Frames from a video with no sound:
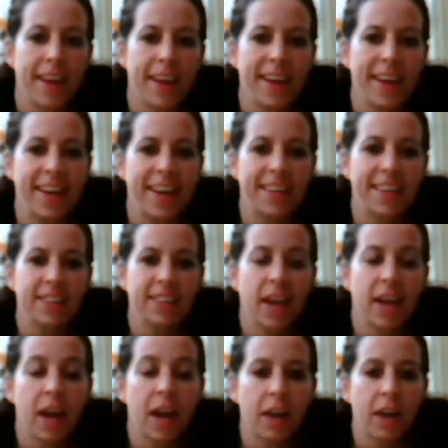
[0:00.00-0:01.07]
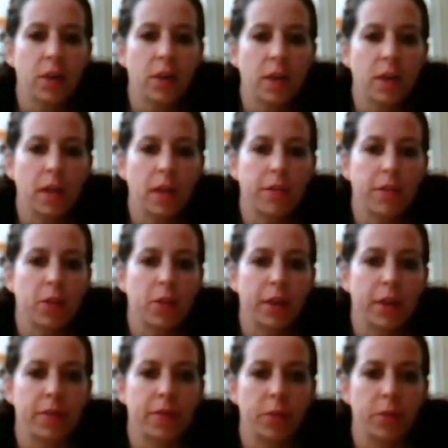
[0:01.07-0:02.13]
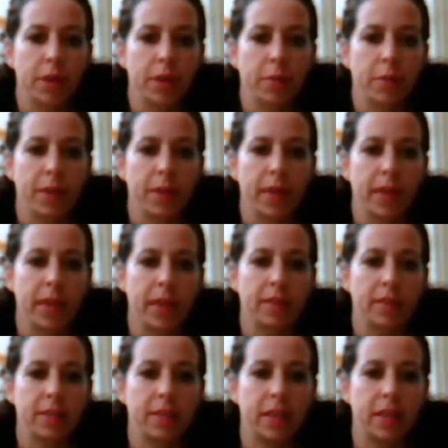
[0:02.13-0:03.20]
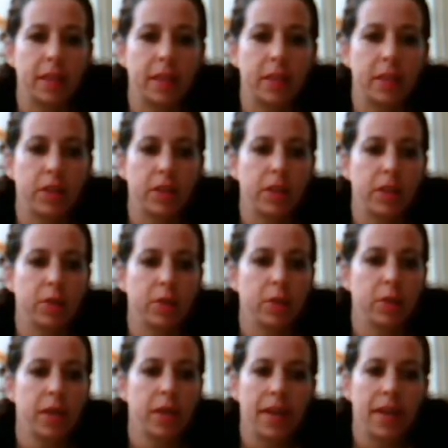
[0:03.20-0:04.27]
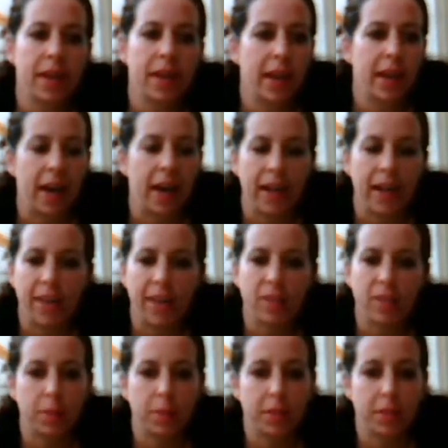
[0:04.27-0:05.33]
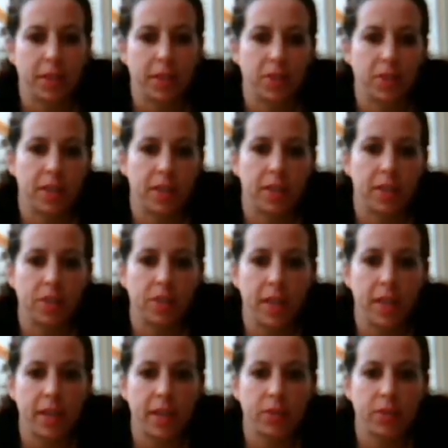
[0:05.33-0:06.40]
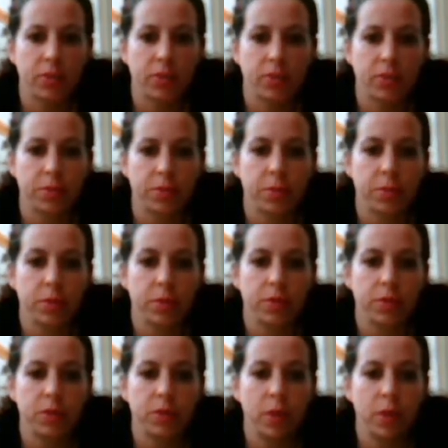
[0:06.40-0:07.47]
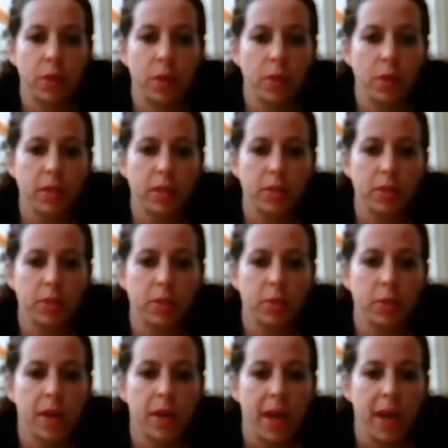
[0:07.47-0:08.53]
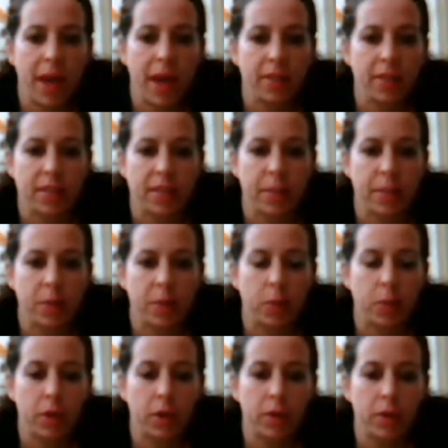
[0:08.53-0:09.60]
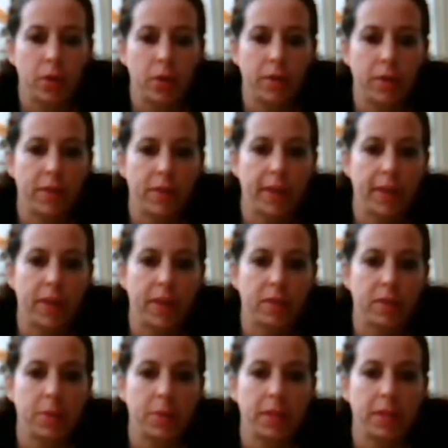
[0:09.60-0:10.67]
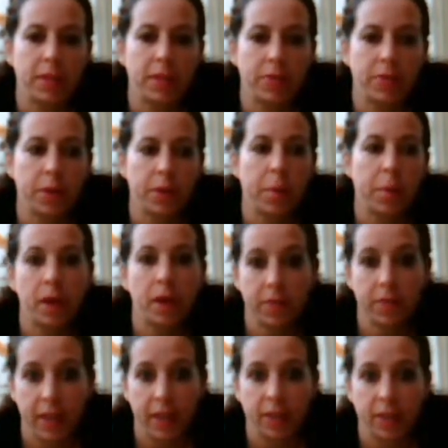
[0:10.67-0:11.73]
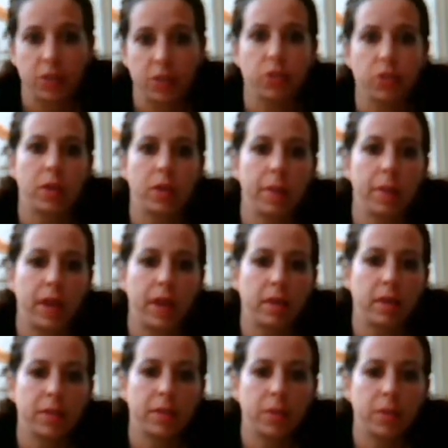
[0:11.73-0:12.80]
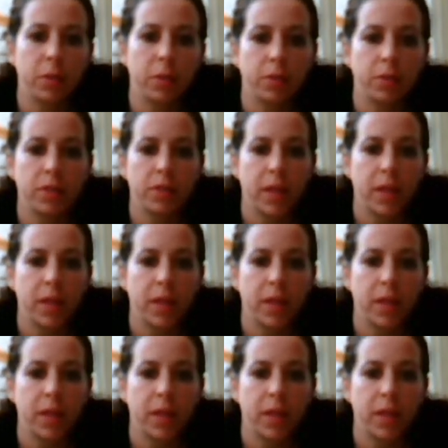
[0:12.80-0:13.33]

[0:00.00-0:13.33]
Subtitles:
Hey guys, I know a lot of you have written me and said, I have a limitation, I just can't do certain moves, so I wanted to have a segment where you can find out some of the different modifications you can make on different moves,